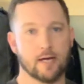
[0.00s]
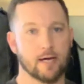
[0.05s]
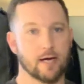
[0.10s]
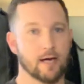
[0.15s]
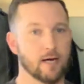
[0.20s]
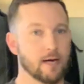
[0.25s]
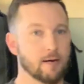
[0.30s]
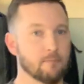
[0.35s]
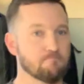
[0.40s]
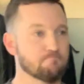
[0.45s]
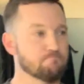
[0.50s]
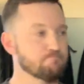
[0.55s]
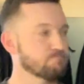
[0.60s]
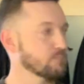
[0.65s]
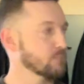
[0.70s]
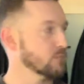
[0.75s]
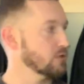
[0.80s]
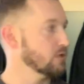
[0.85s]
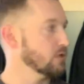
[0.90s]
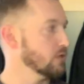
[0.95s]

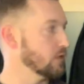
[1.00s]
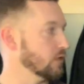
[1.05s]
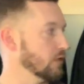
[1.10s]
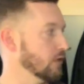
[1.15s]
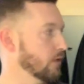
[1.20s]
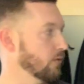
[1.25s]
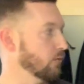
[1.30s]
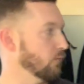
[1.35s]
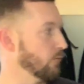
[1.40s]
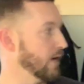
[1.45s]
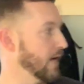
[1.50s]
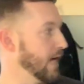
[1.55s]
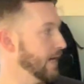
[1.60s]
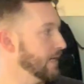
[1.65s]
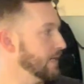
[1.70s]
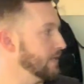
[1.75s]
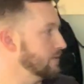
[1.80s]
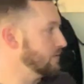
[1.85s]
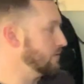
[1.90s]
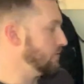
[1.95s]
ran
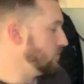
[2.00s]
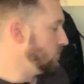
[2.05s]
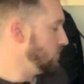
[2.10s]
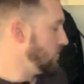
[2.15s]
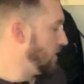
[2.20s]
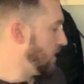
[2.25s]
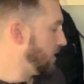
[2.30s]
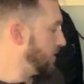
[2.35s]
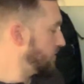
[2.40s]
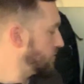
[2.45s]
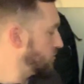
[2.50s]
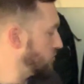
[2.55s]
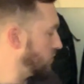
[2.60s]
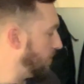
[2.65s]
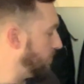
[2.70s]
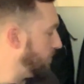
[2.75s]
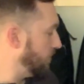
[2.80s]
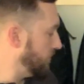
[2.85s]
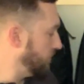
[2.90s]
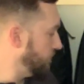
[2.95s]
into
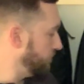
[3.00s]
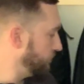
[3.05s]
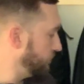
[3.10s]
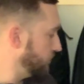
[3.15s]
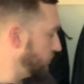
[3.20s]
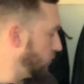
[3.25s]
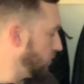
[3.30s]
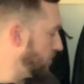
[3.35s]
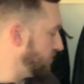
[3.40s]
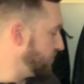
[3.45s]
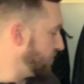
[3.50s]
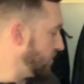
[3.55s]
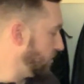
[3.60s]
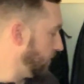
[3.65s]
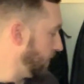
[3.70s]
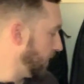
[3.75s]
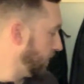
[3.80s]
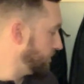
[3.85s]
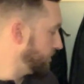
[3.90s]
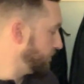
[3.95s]
trouble
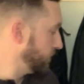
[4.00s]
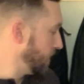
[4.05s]
reviewing.